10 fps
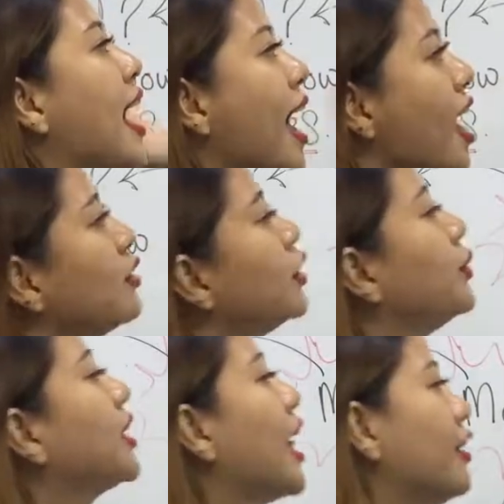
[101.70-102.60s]
How
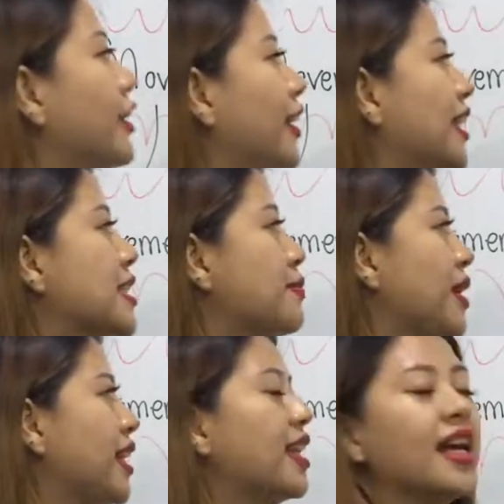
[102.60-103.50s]
do we calculate
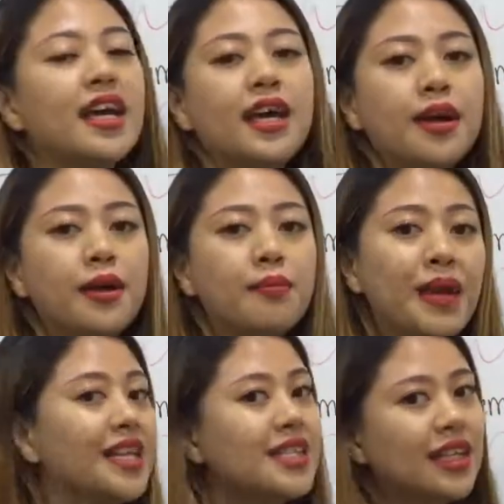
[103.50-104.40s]
speed?
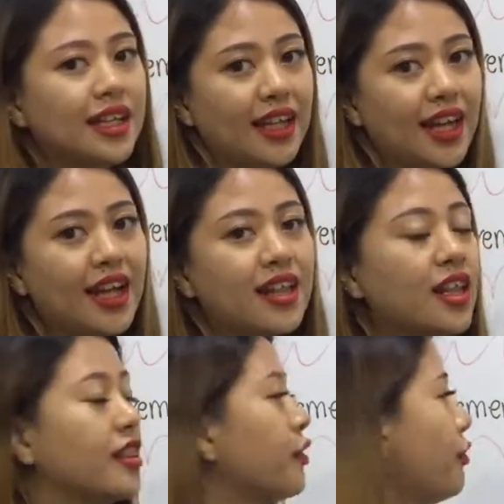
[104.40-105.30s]

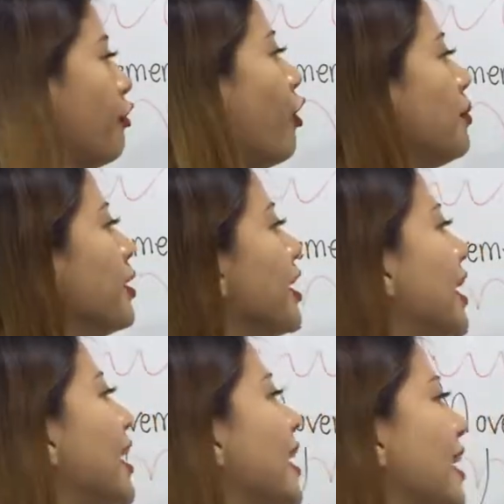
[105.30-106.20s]
Basically, the
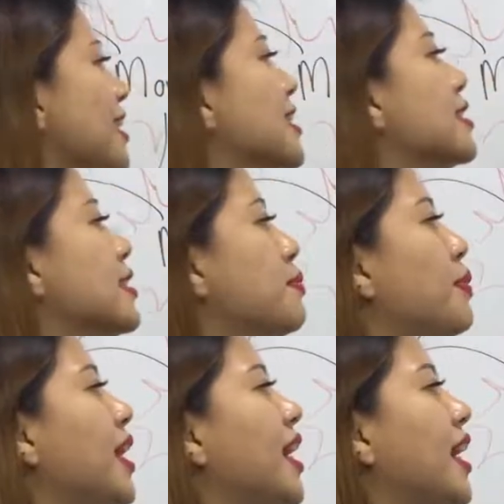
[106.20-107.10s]
formula is
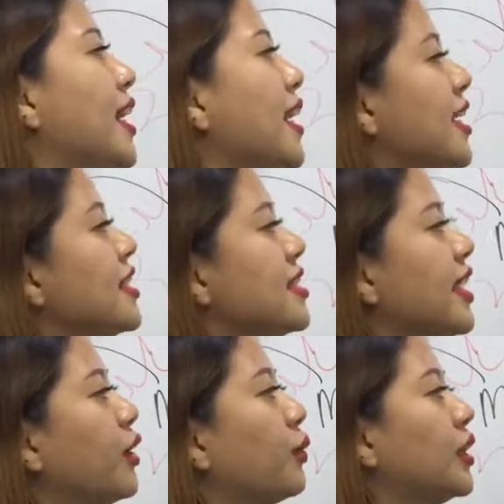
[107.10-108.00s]
speed is
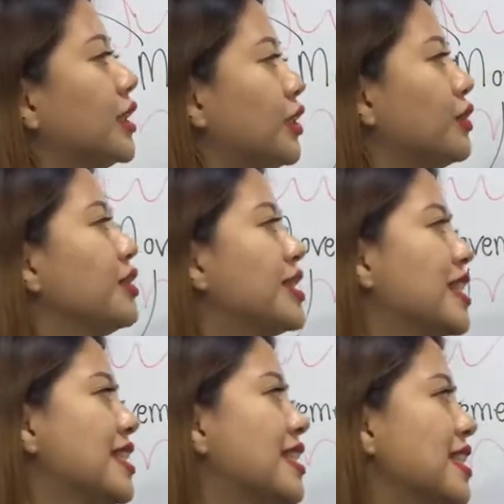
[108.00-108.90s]
equal to
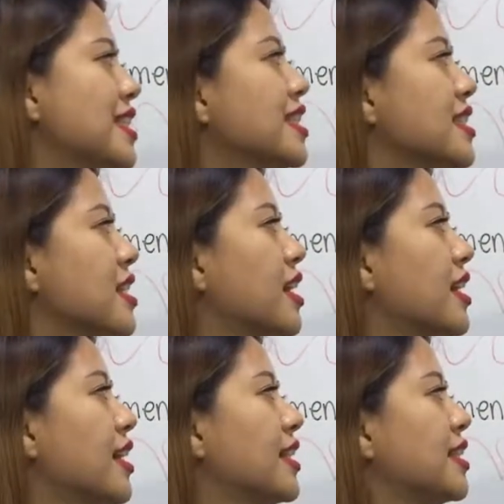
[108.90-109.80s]
distance
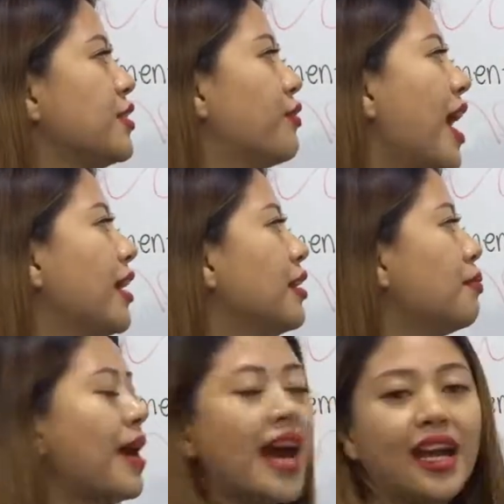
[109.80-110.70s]

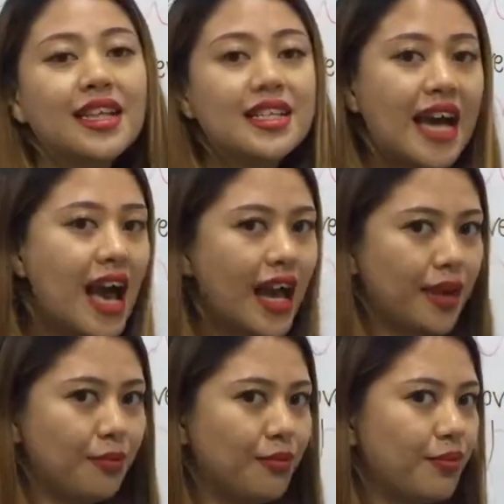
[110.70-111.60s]
divided by
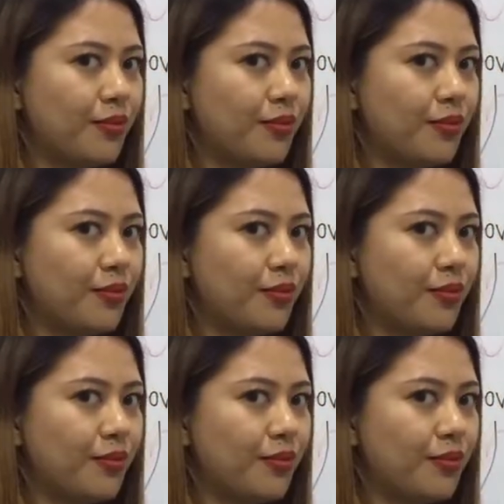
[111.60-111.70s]
time.